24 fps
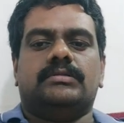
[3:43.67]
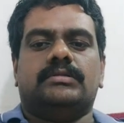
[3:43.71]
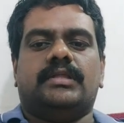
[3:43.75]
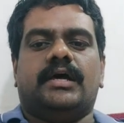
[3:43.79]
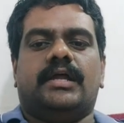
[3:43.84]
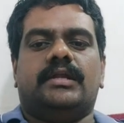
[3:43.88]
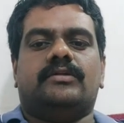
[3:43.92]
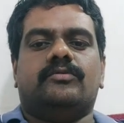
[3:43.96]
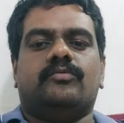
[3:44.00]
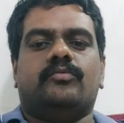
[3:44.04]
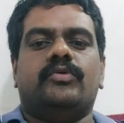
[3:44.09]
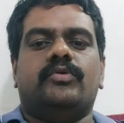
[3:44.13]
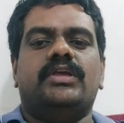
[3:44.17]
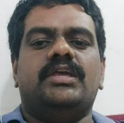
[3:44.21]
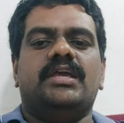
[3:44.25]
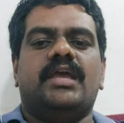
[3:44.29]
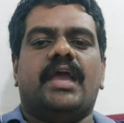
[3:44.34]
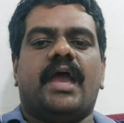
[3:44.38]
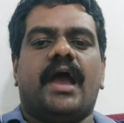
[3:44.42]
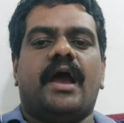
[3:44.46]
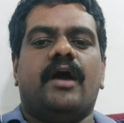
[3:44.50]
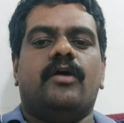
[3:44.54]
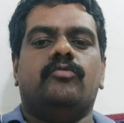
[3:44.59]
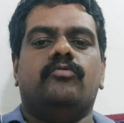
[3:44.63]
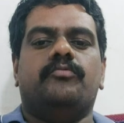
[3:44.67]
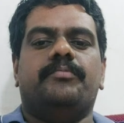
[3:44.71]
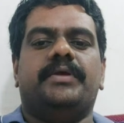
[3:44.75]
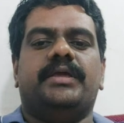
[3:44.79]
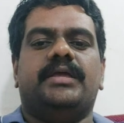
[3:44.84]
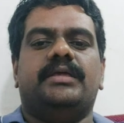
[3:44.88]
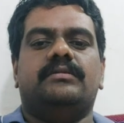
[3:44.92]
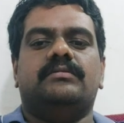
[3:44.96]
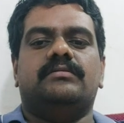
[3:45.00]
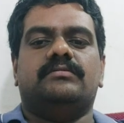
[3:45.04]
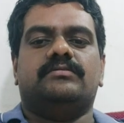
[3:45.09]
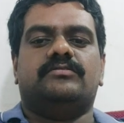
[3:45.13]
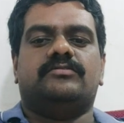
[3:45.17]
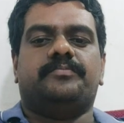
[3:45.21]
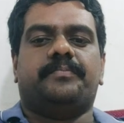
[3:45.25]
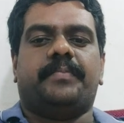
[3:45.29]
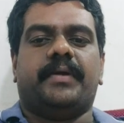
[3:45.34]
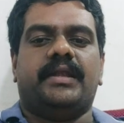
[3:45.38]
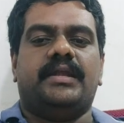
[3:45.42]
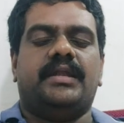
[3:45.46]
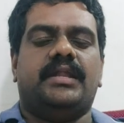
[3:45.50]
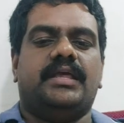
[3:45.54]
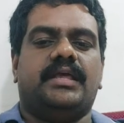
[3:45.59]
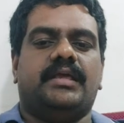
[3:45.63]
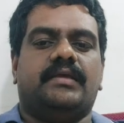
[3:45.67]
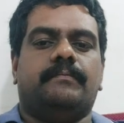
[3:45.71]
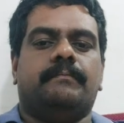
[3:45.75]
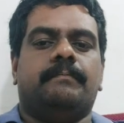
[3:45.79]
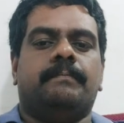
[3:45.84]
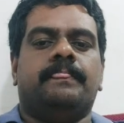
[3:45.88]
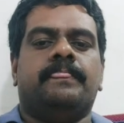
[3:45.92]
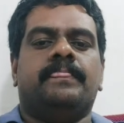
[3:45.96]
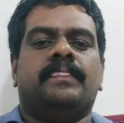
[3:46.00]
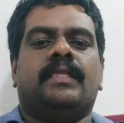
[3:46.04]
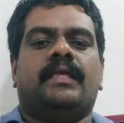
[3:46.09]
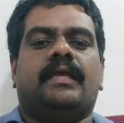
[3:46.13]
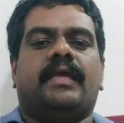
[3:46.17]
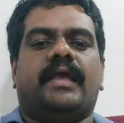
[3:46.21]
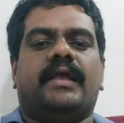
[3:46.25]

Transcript: that we have been spending,